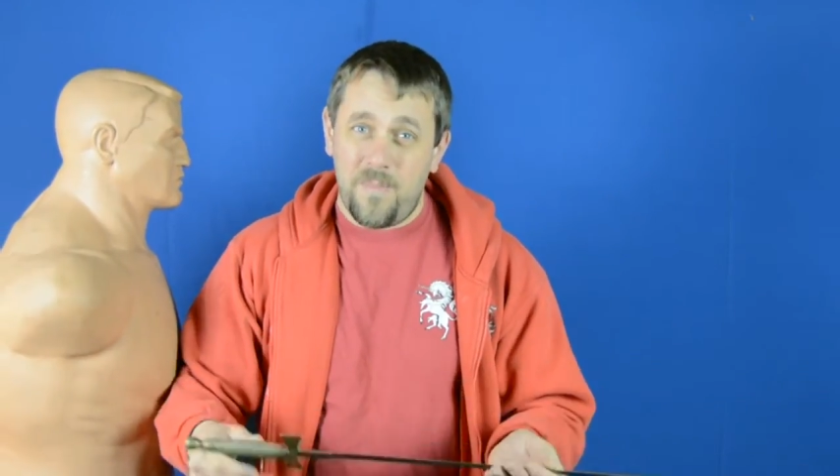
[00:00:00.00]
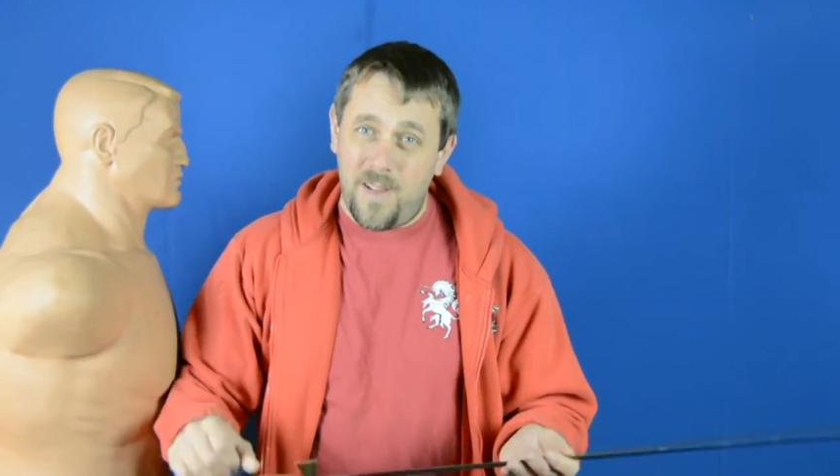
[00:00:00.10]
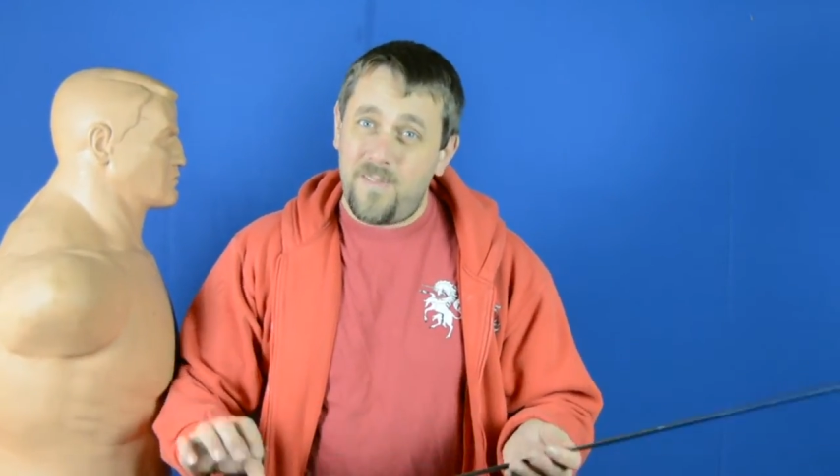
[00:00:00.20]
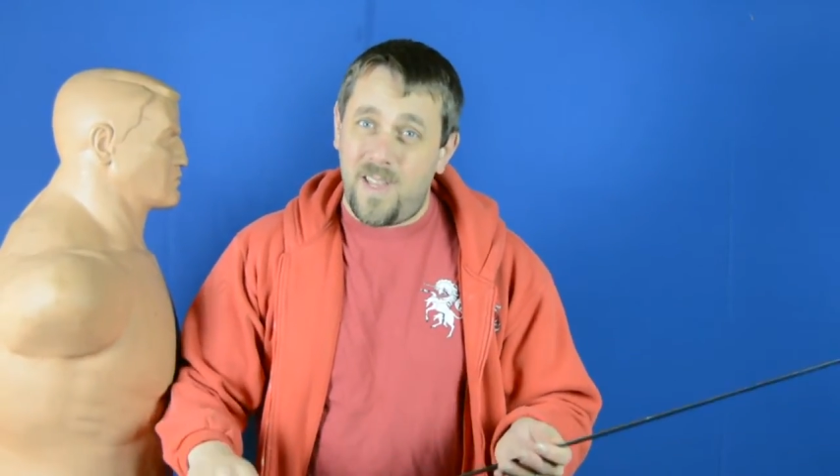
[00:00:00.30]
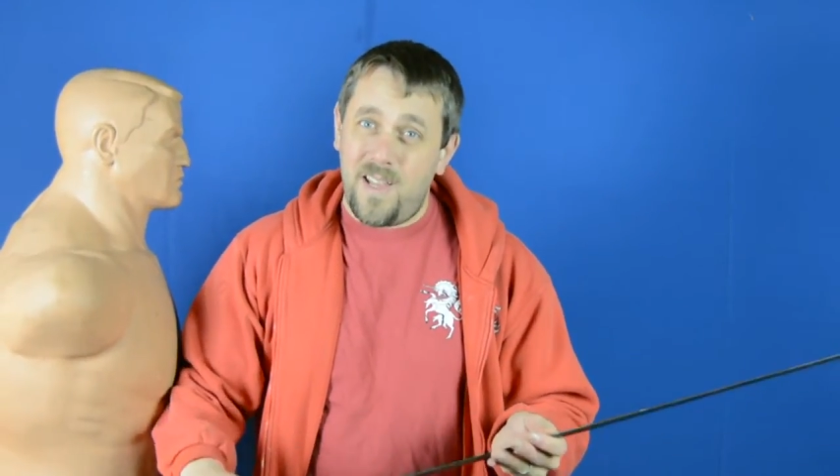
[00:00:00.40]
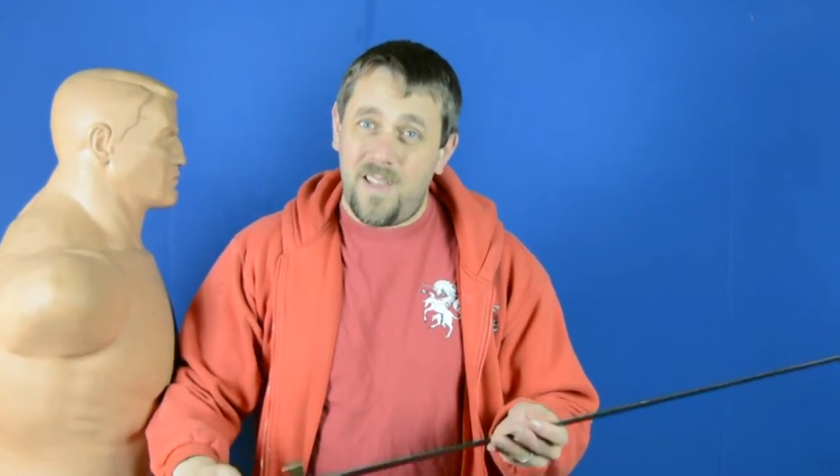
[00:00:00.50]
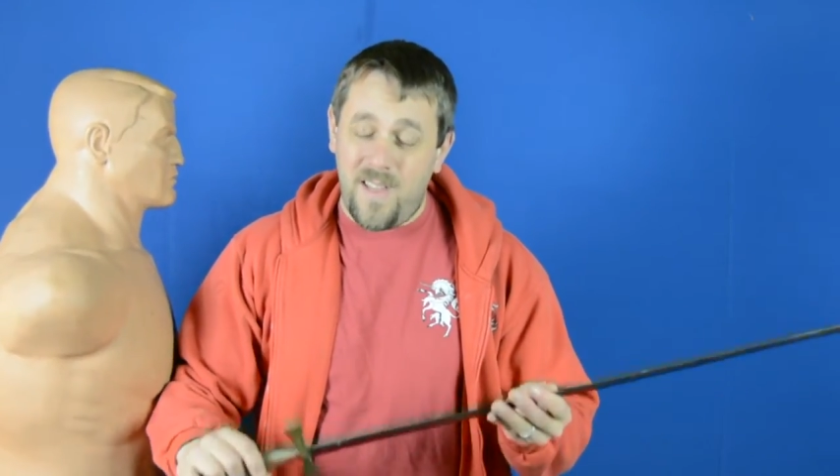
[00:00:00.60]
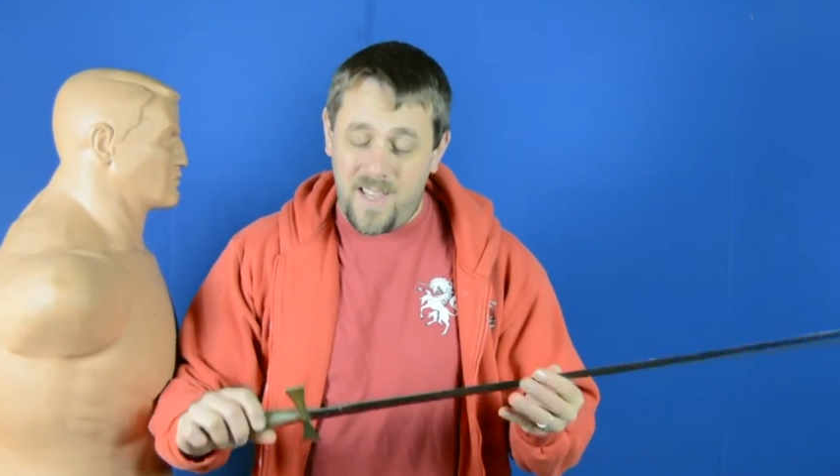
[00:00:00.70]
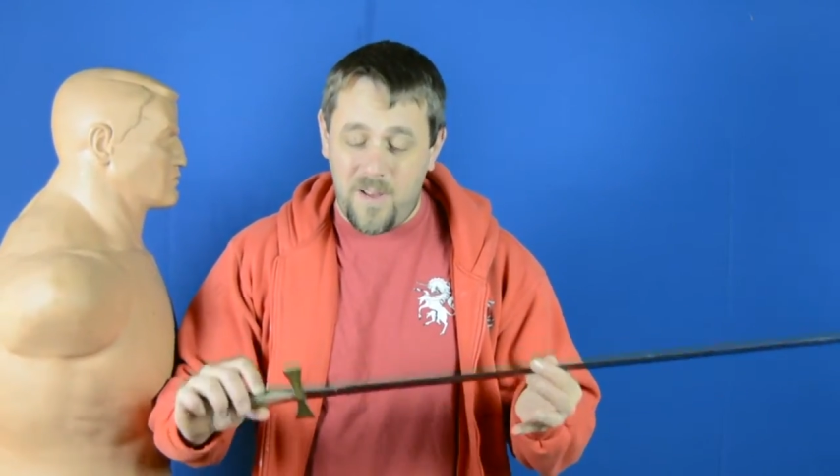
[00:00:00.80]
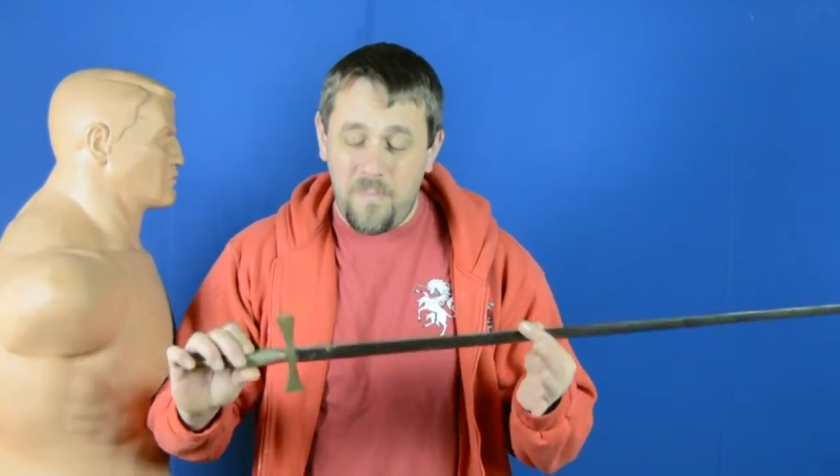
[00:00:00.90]

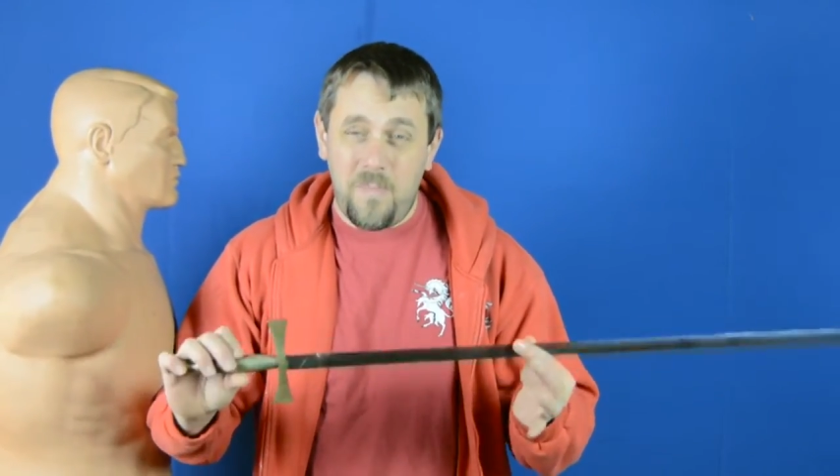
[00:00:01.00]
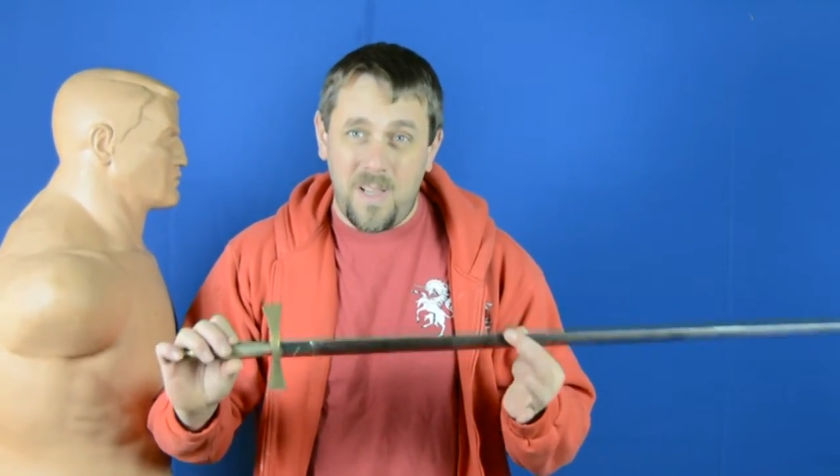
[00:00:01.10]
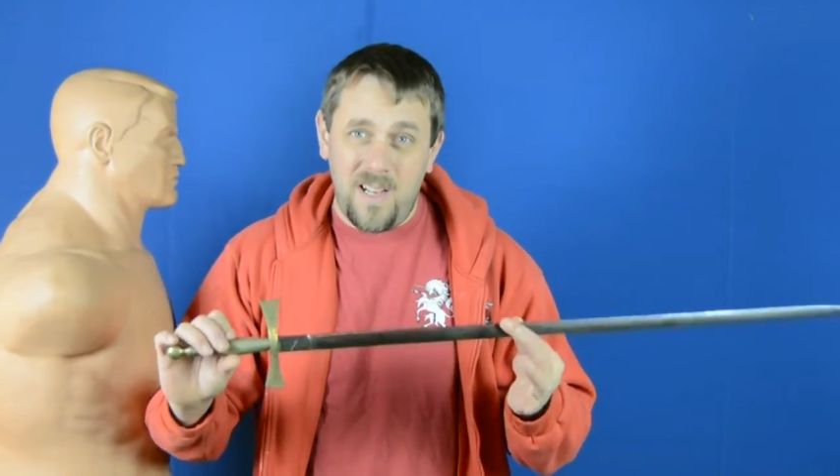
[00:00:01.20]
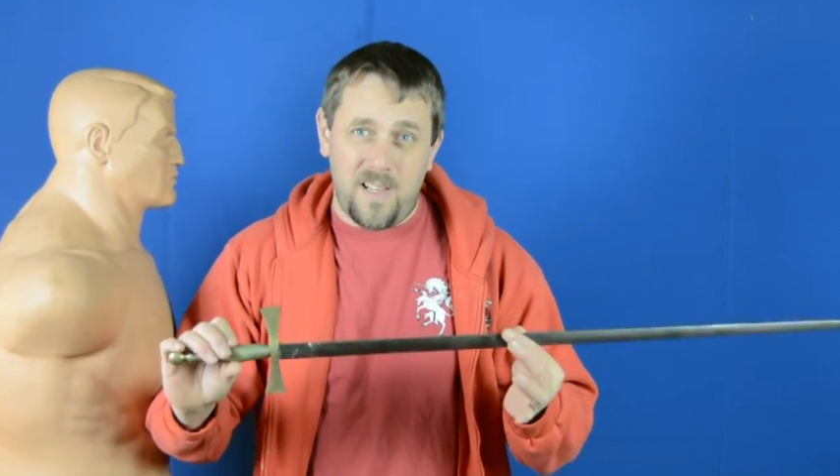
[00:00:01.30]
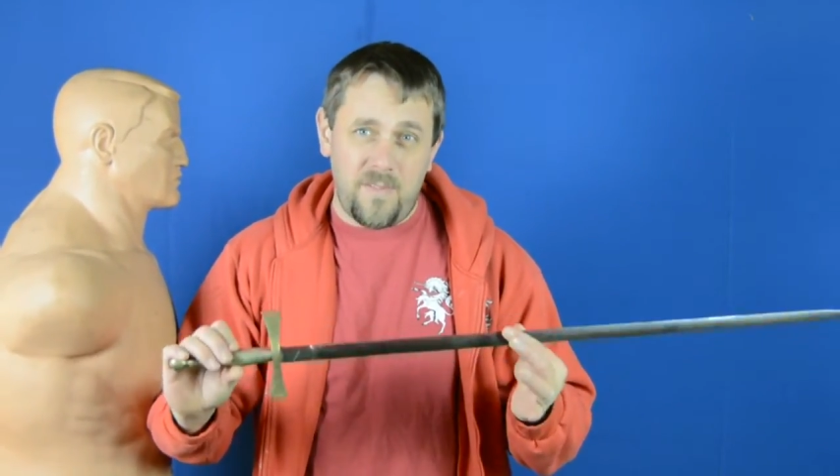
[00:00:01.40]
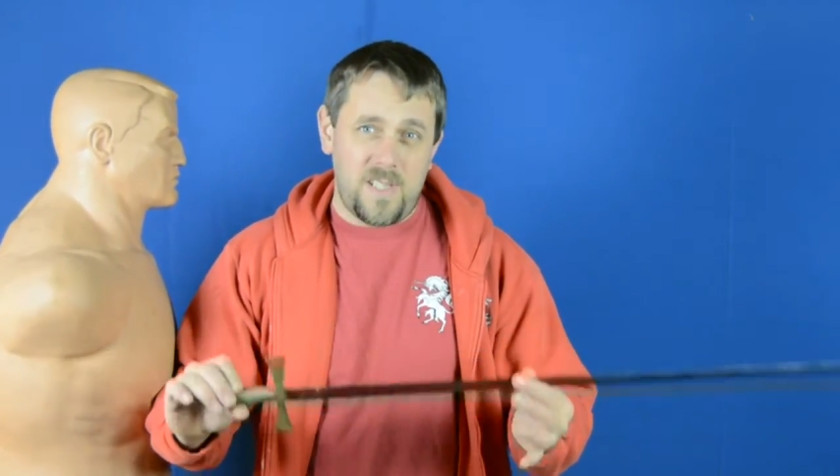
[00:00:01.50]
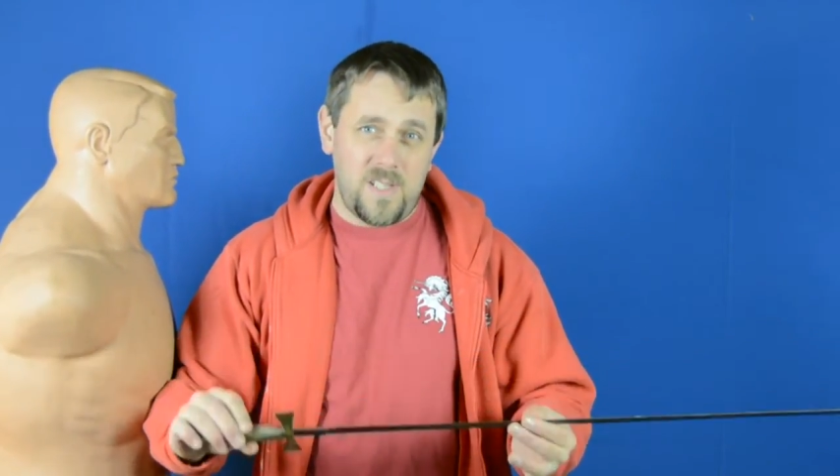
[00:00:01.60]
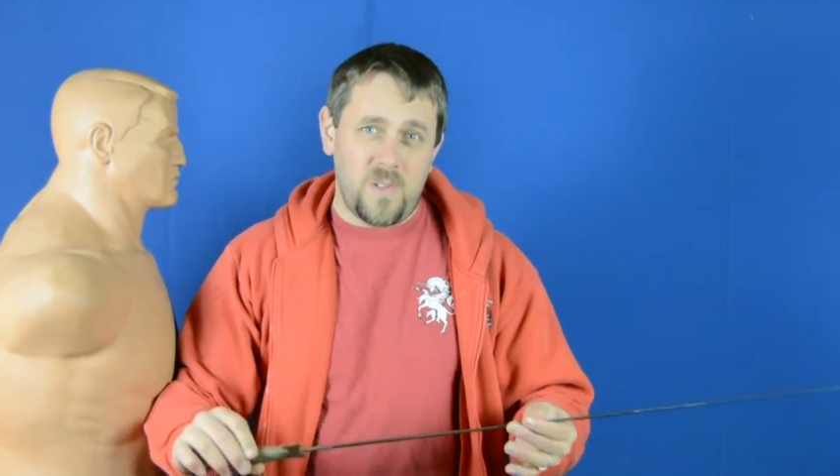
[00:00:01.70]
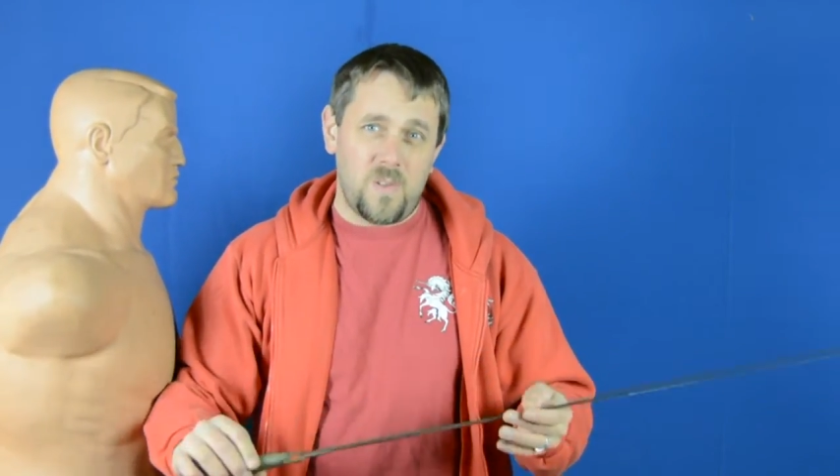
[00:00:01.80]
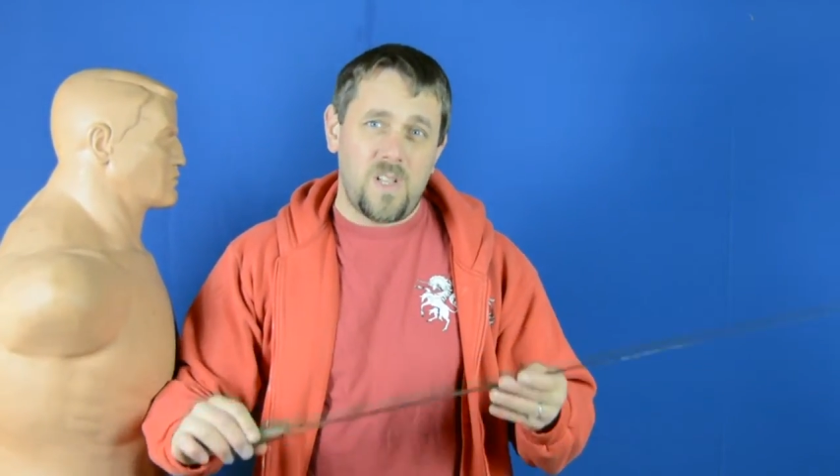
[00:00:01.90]
They can be lovely
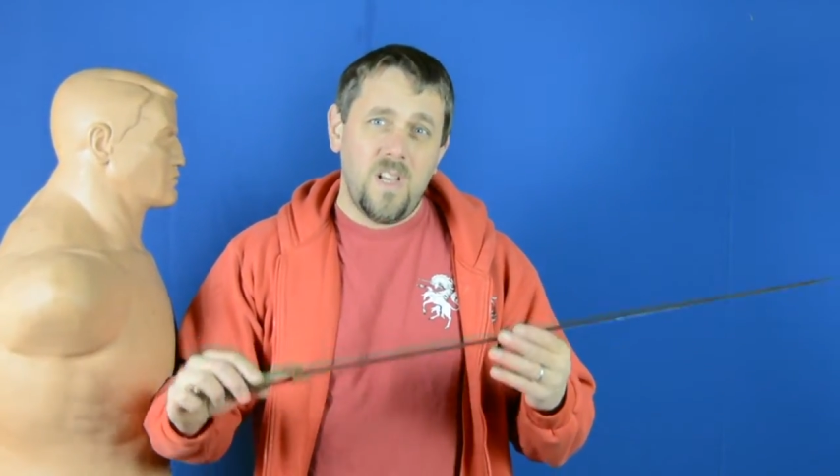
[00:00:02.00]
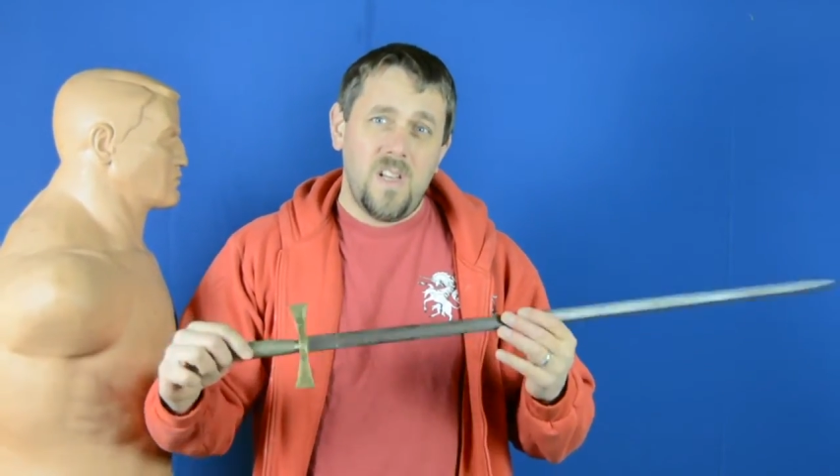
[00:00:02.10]
swords.